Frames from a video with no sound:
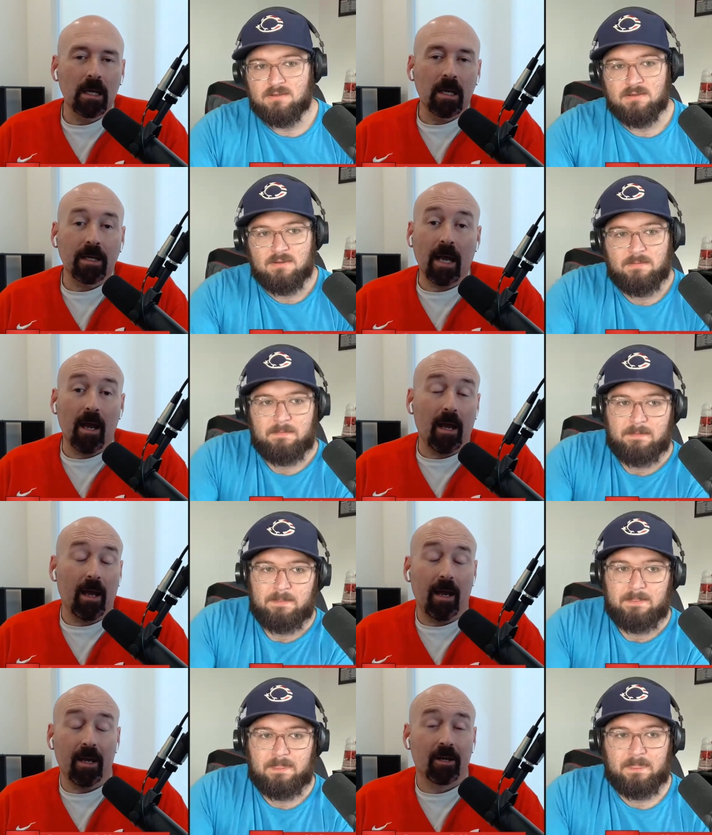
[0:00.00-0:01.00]
Speaker 1: Yeah, I,
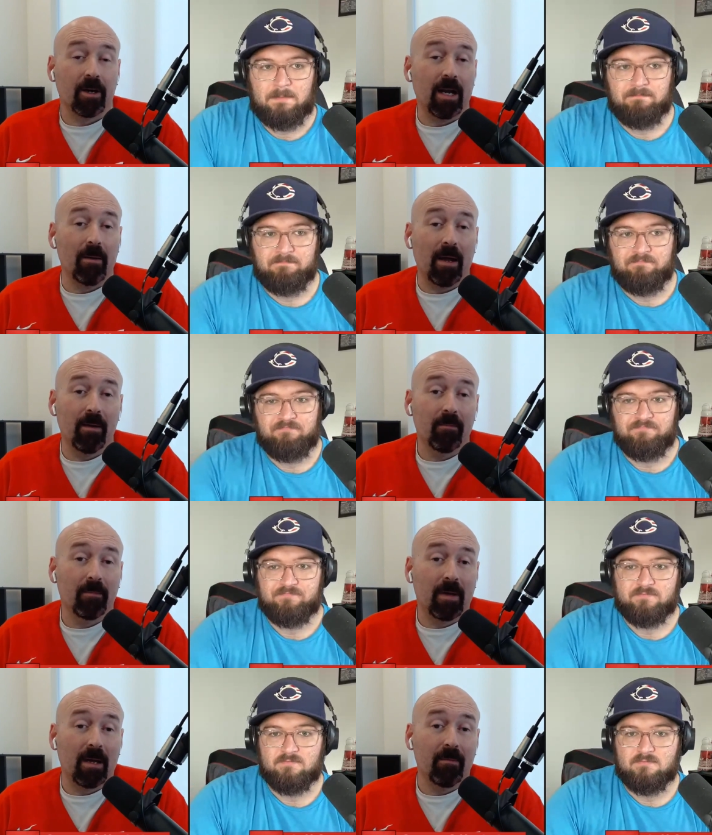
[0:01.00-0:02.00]
I agree. I,
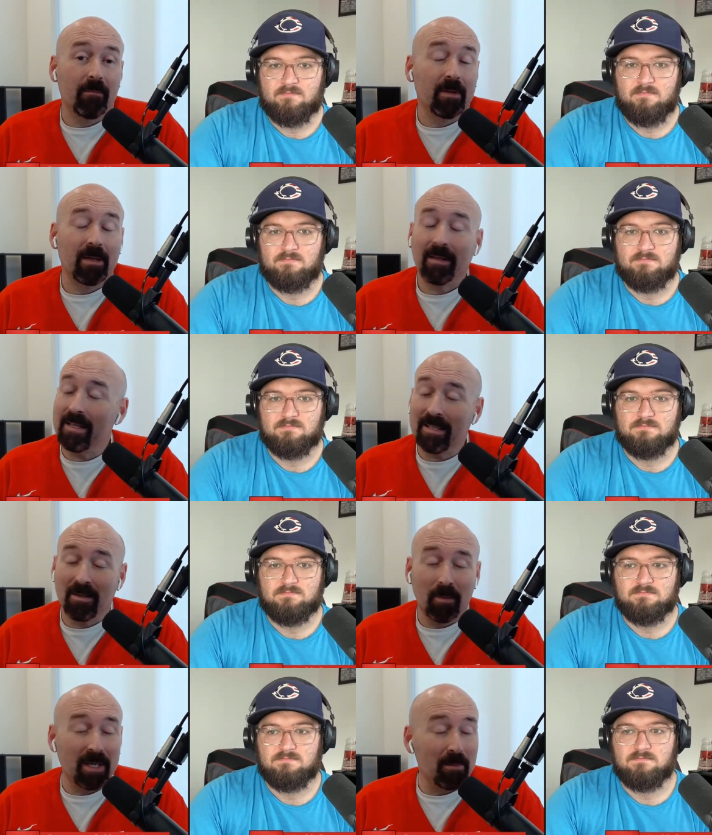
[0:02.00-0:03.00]
I'm, I'm,
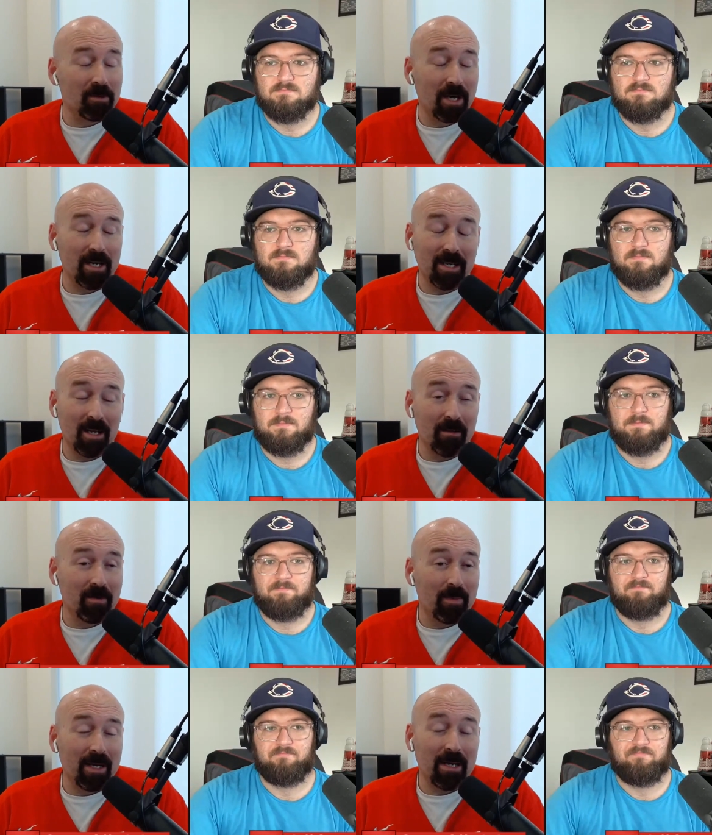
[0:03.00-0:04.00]
listen, we keep trying to tell
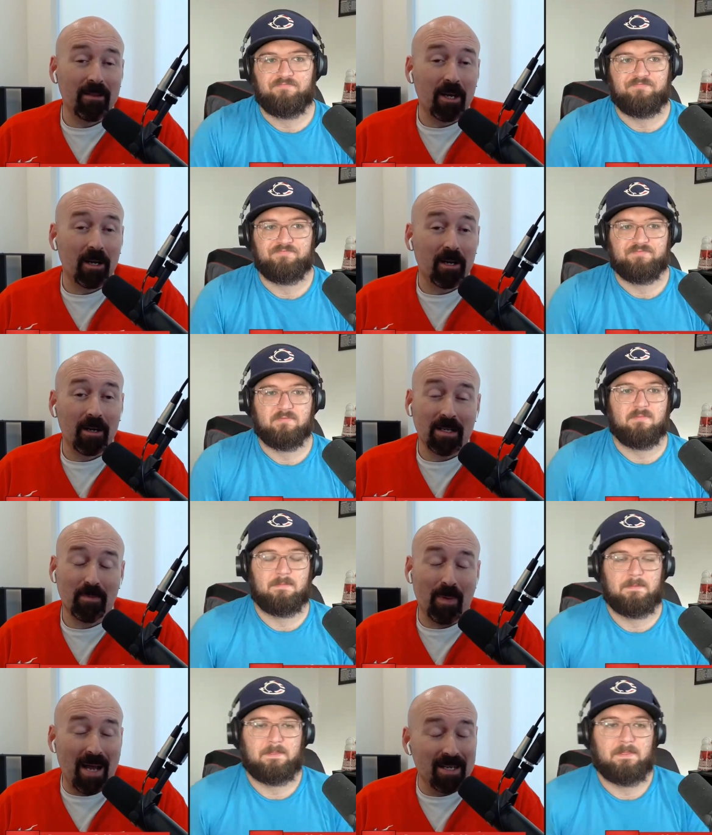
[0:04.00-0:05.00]
everybody there, as
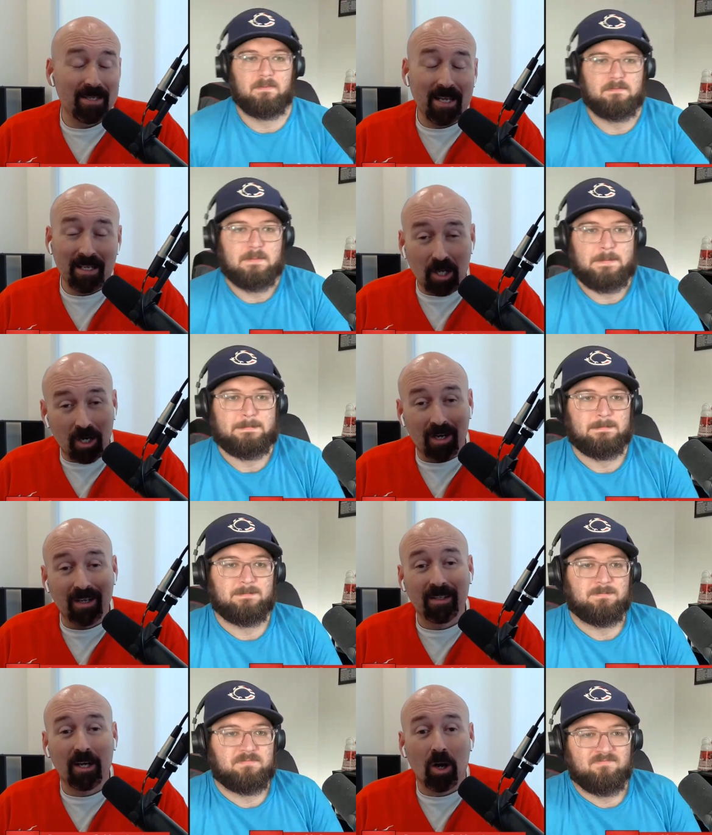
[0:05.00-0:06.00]
bad as things are,
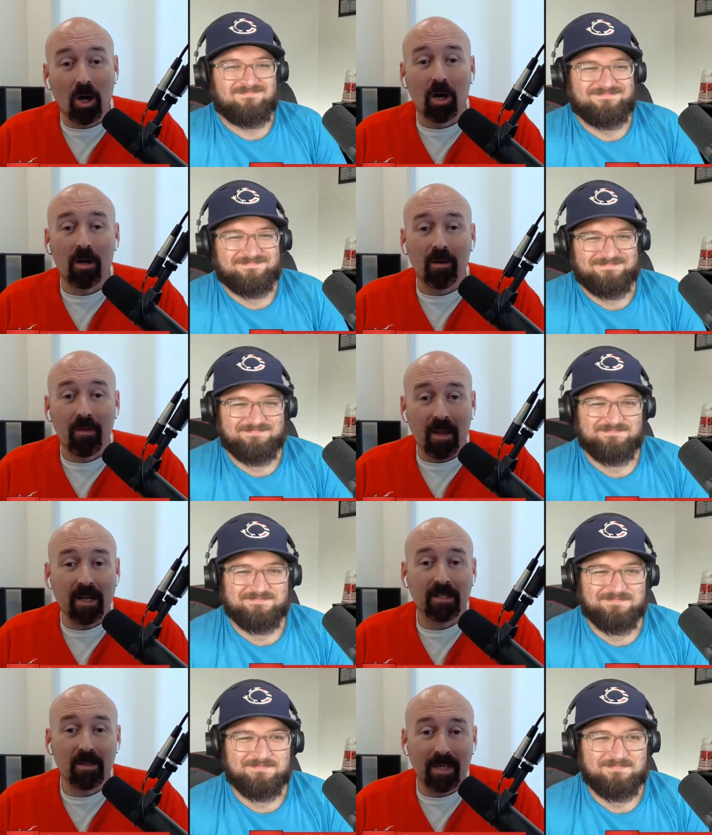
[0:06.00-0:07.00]
there are
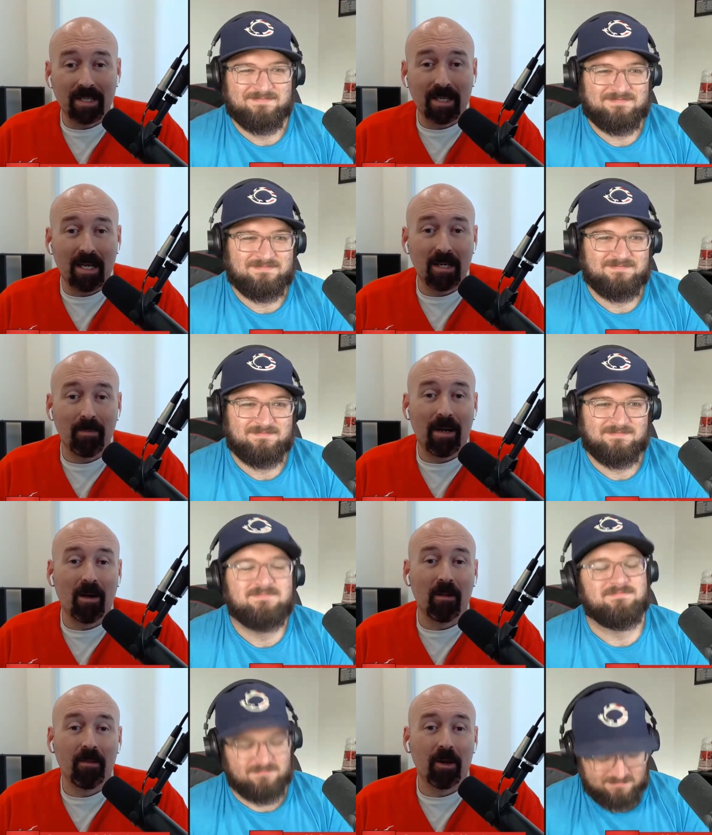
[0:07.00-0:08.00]
things to be excited
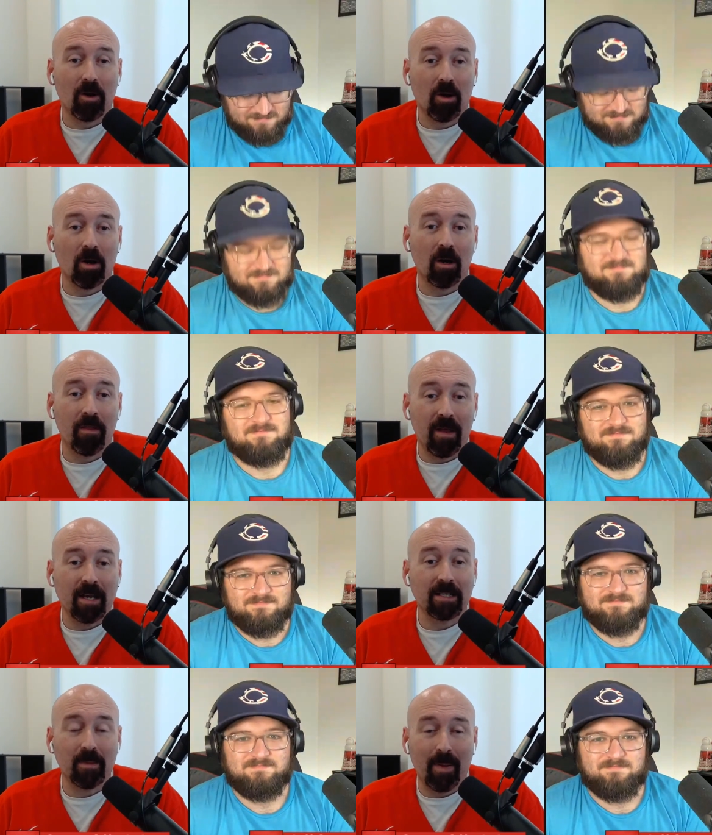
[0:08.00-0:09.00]
about. There are
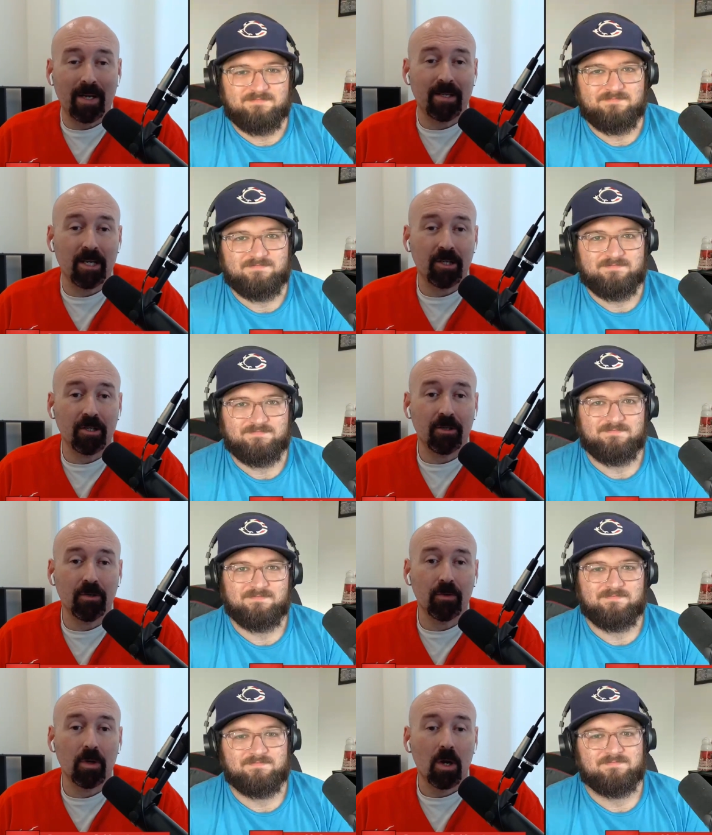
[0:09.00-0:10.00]
things to pay attention
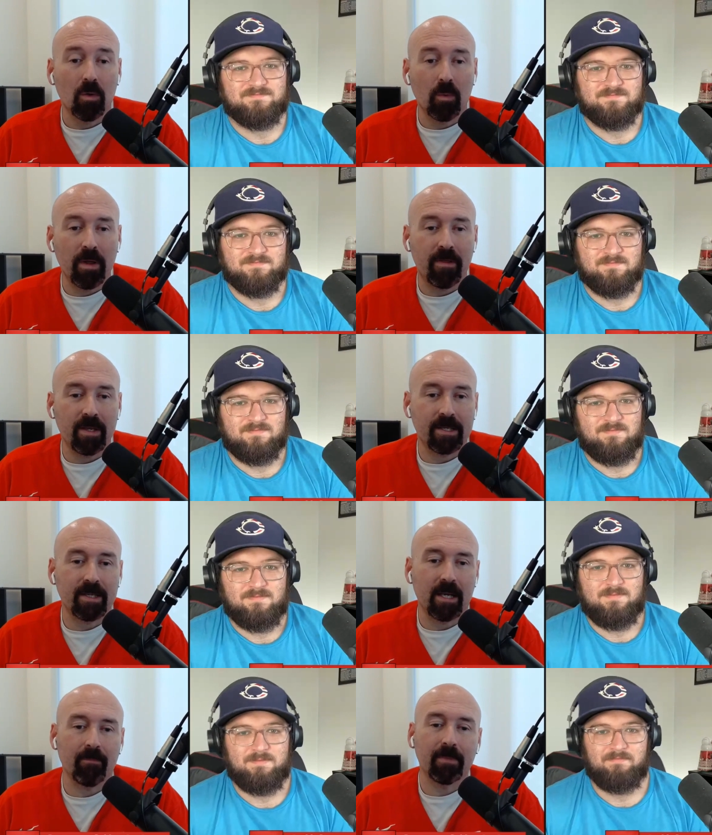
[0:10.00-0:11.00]
to with this
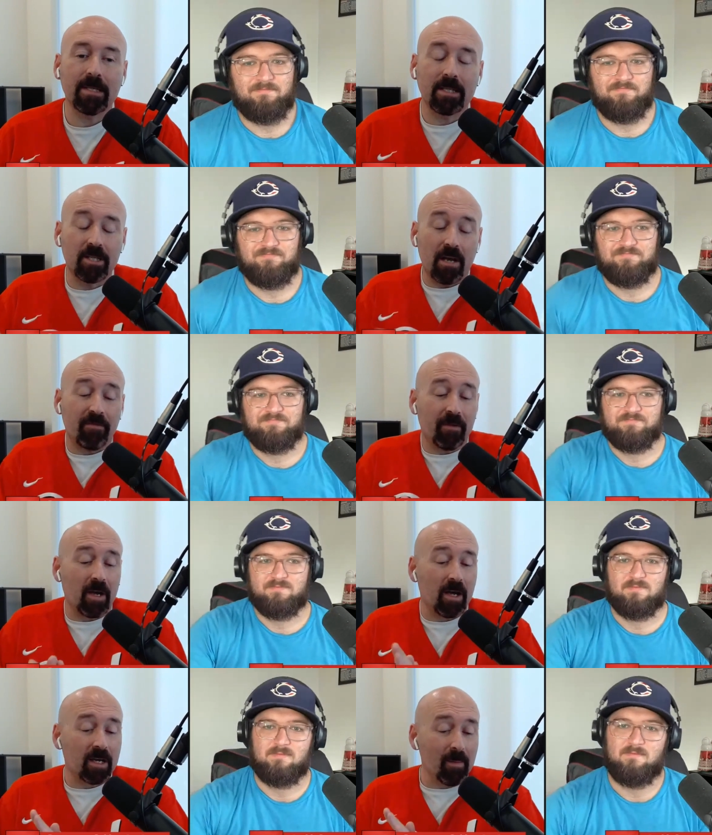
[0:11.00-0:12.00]
team. Listen, Jeff,
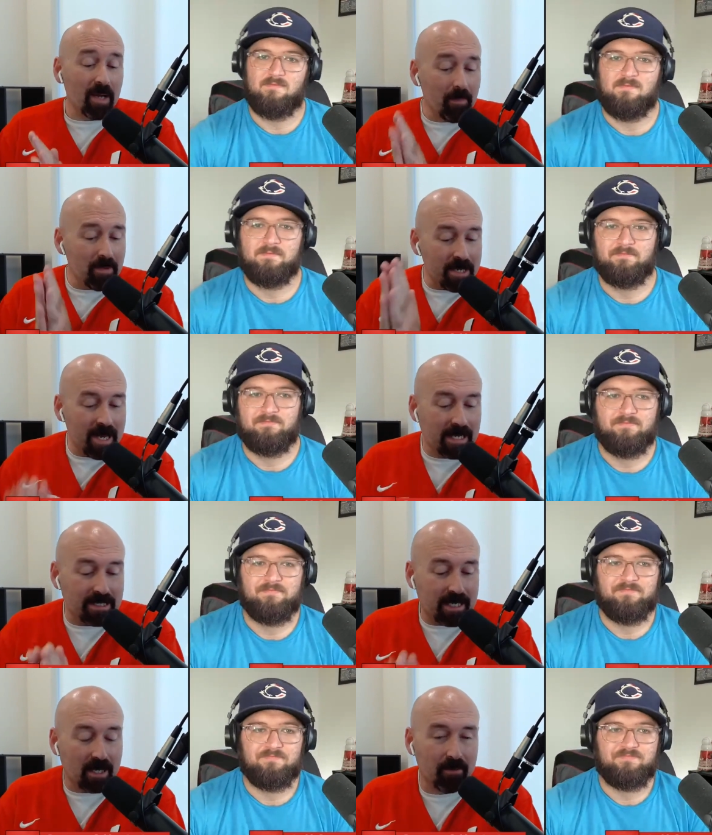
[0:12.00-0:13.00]
uh, coming up in the
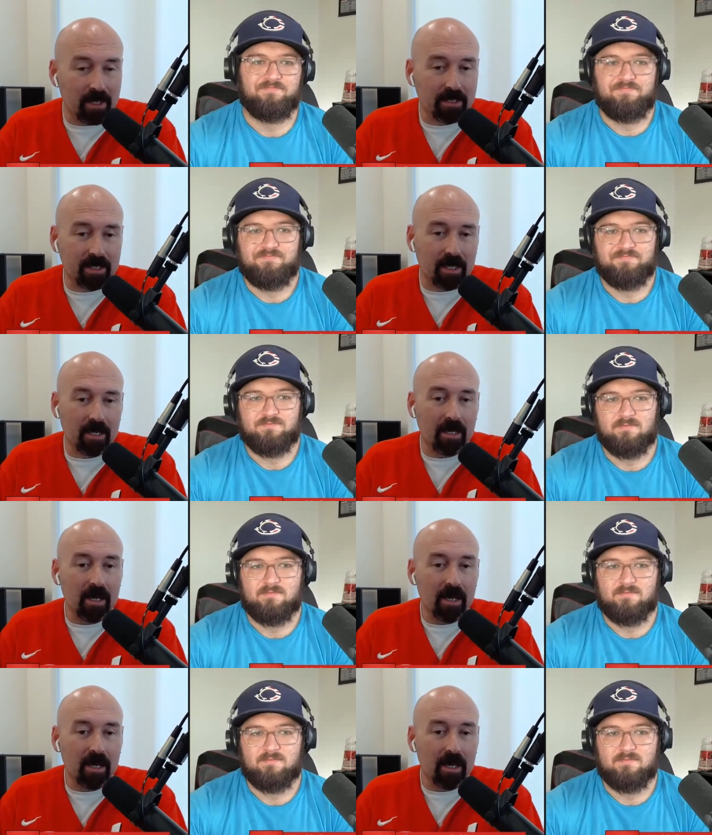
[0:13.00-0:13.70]
next segment, uh,